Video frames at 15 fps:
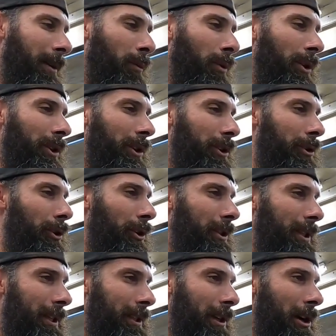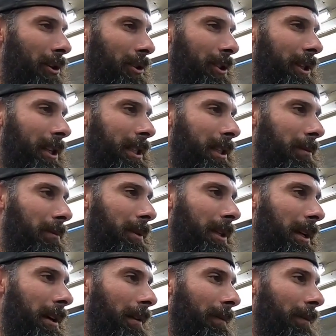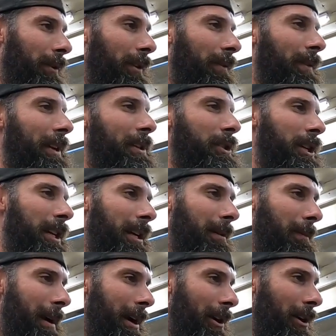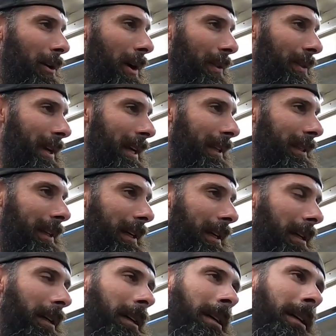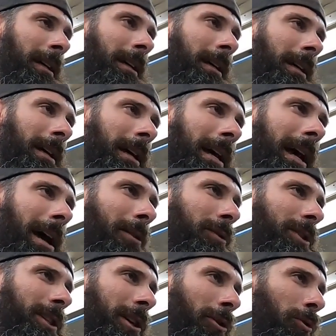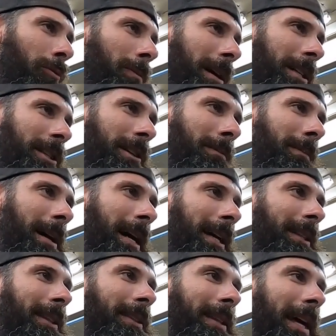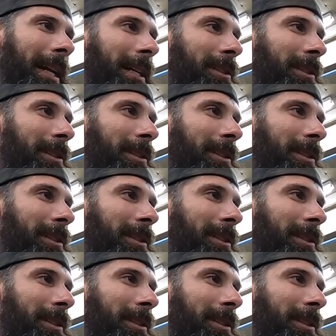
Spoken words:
one of the Cook's exhaust systems for the 5th gen Camaro, I think that I was told by somebody that